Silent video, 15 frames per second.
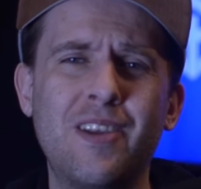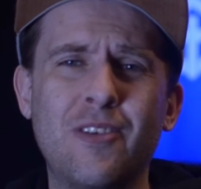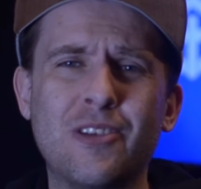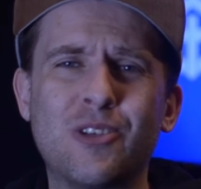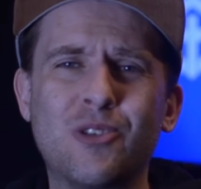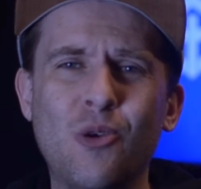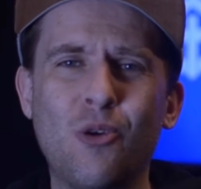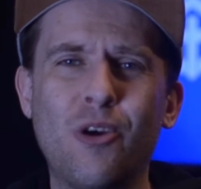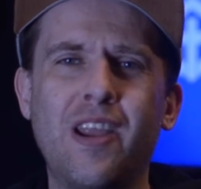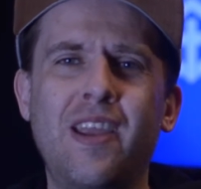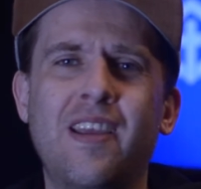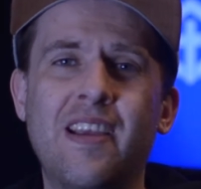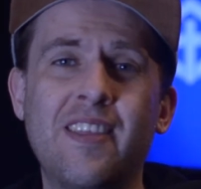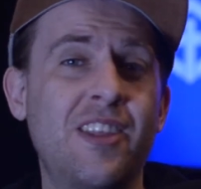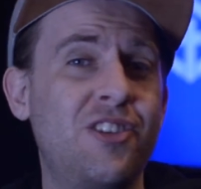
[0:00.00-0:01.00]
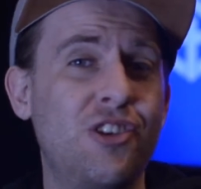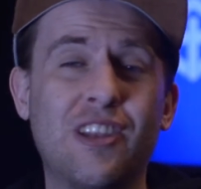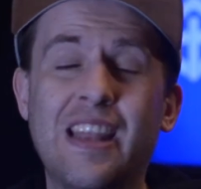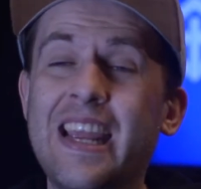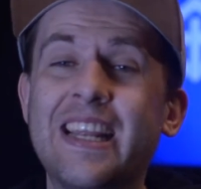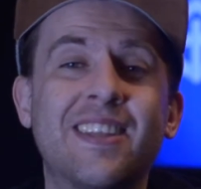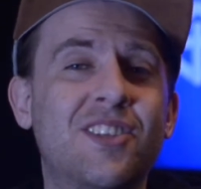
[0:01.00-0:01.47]
of a story that you'd
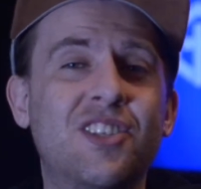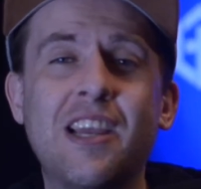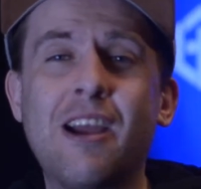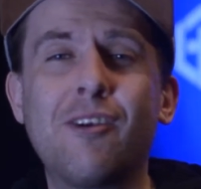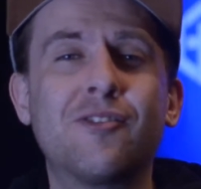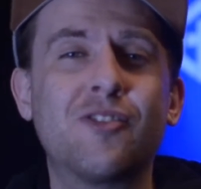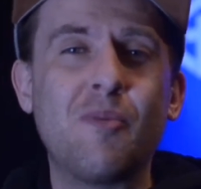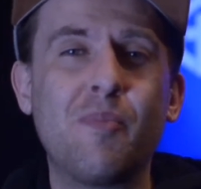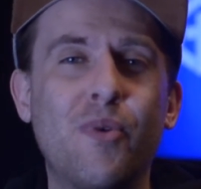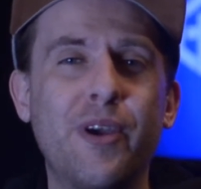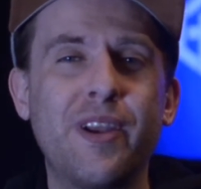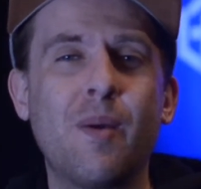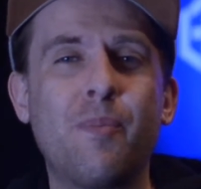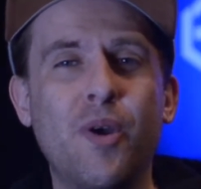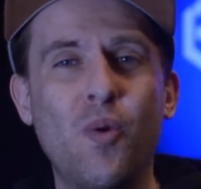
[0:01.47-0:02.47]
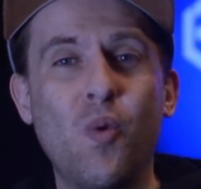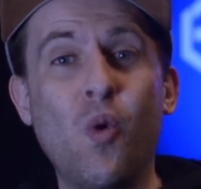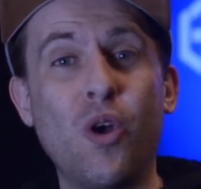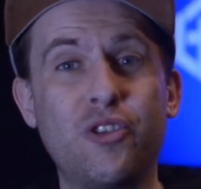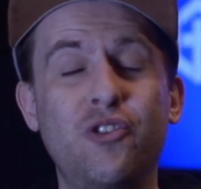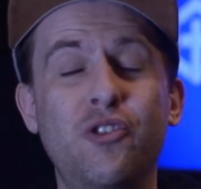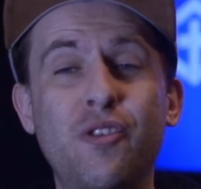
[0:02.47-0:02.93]
like to share at some point about
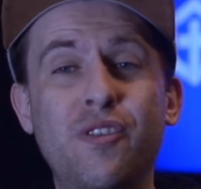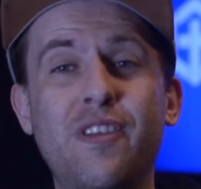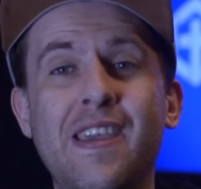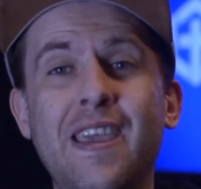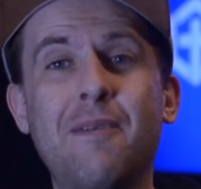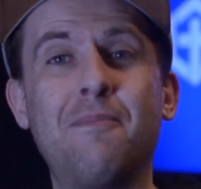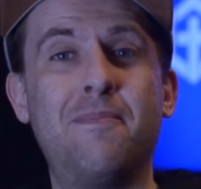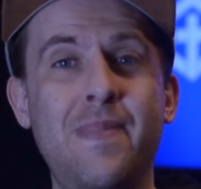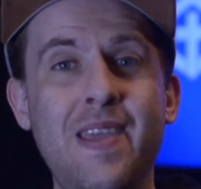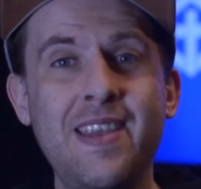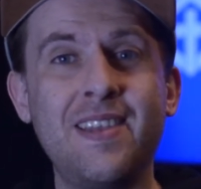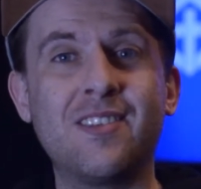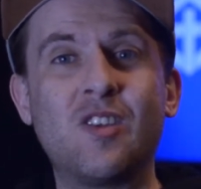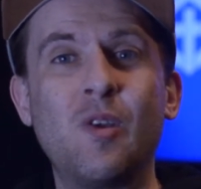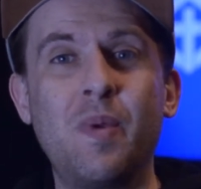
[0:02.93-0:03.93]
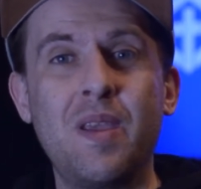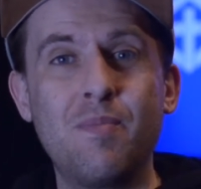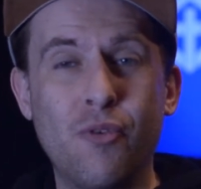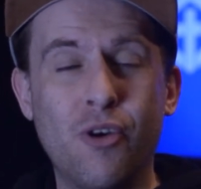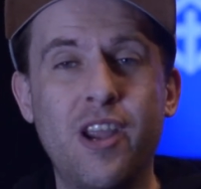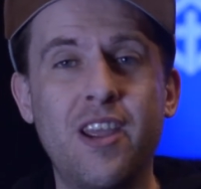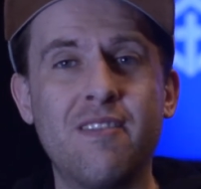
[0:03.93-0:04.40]
what you think it means to be
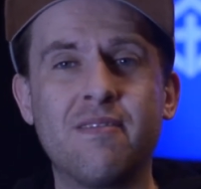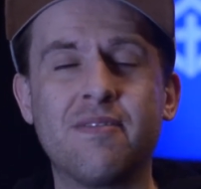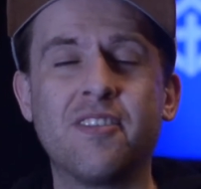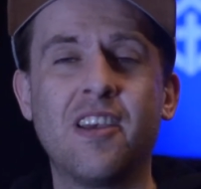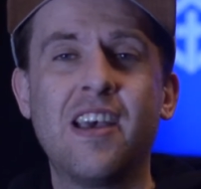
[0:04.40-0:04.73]
brave.